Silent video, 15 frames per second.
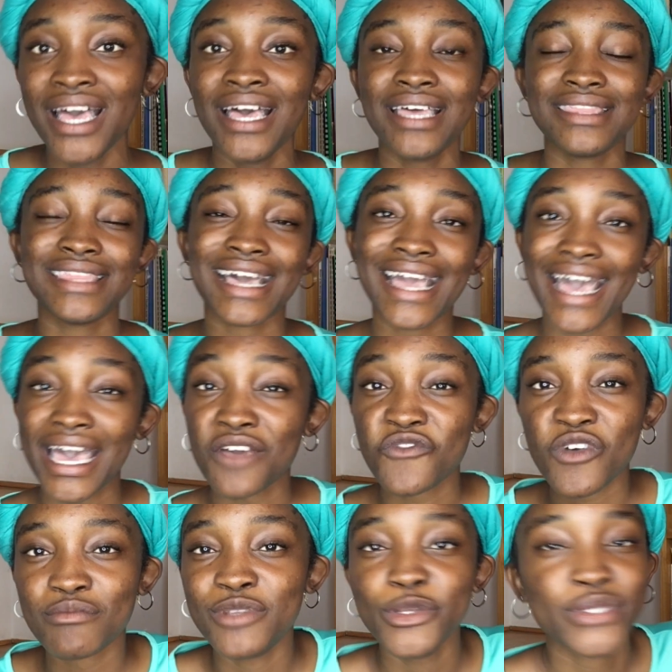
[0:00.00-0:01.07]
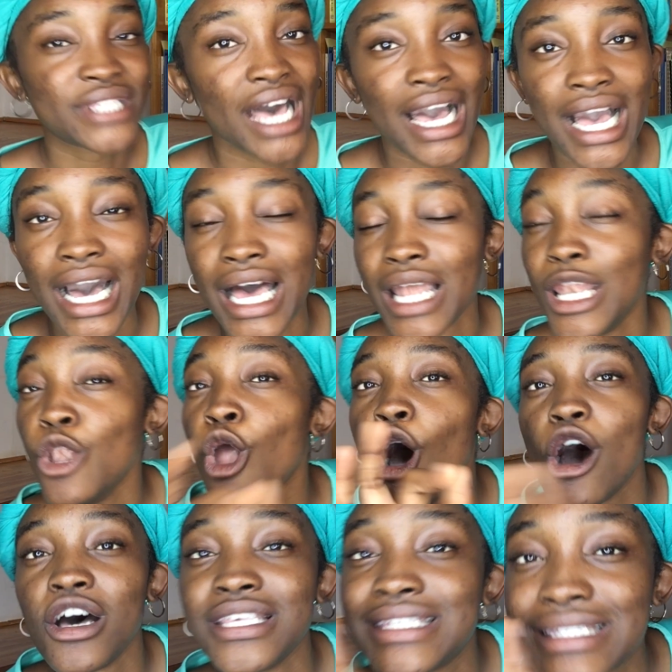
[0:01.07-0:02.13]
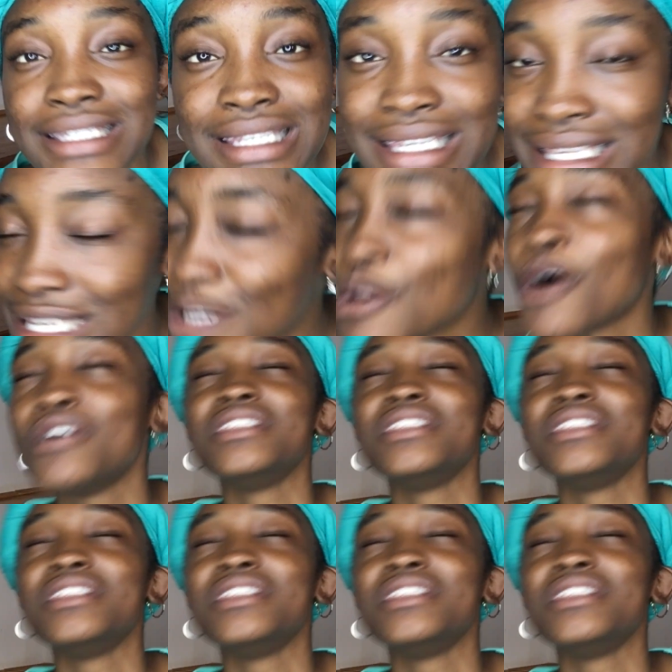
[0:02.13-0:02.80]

the guy from Lusaka lost. The